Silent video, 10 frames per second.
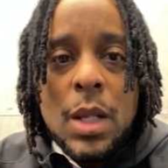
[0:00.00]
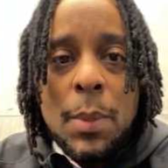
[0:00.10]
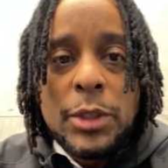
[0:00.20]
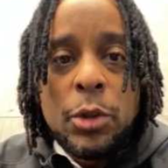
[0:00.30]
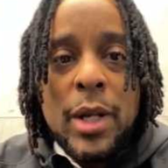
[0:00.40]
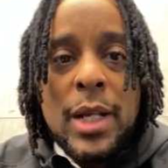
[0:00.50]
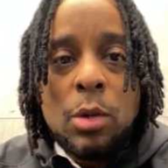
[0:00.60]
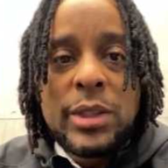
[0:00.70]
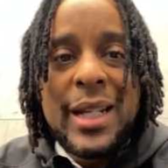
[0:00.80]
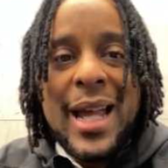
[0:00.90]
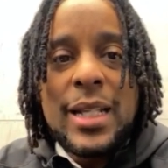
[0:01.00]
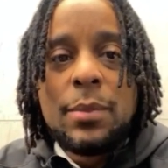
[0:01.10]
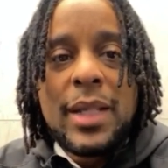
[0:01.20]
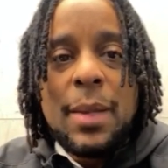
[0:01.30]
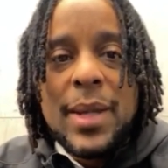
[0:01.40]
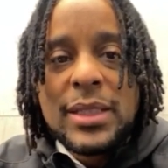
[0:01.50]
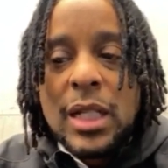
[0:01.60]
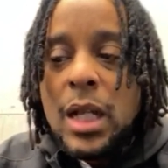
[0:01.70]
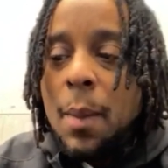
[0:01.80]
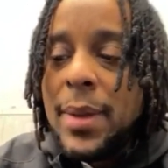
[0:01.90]
But you ain't know she got them demons
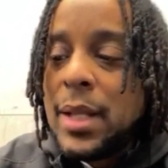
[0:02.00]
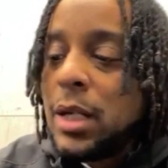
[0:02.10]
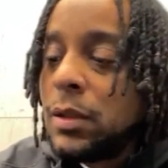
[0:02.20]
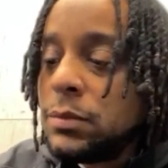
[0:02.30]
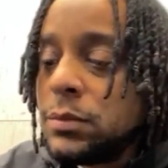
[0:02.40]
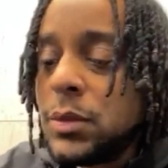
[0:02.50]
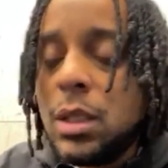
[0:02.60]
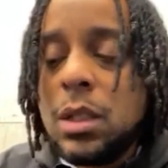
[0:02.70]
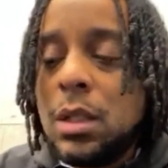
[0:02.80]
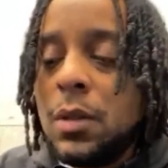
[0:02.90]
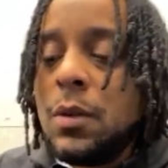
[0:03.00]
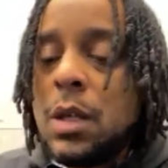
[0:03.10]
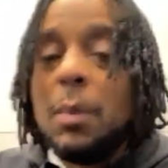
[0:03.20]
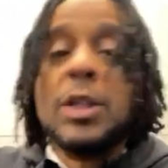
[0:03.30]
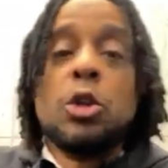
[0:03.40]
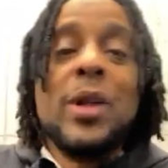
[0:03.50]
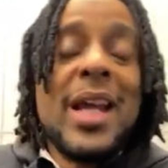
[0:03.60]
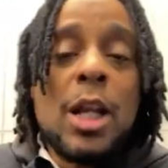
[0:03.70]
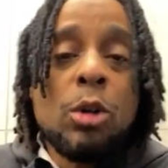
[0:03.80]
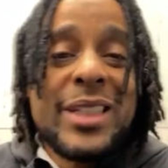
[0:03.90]
up in her. But you
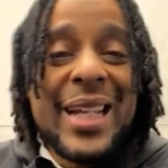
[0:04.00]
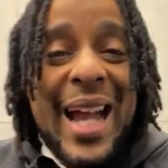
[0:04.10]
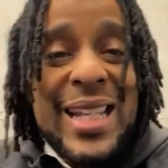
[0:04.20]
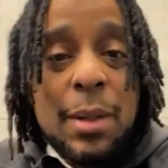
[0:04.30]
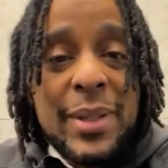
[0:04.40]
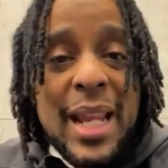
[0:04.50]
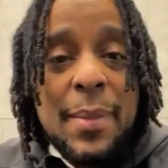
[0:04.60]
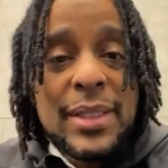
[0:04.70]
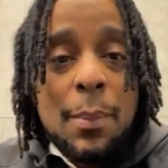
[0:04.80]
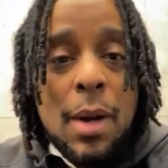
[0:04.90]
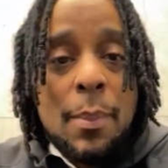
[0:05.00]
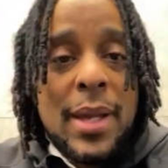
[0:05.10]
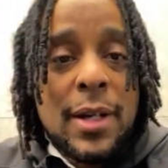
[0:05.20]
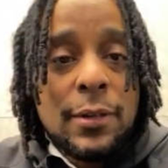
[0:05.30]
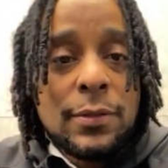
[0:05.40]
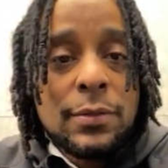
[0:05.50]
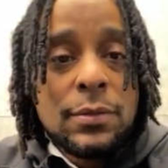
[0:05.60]
didn't know she got them demons up in her.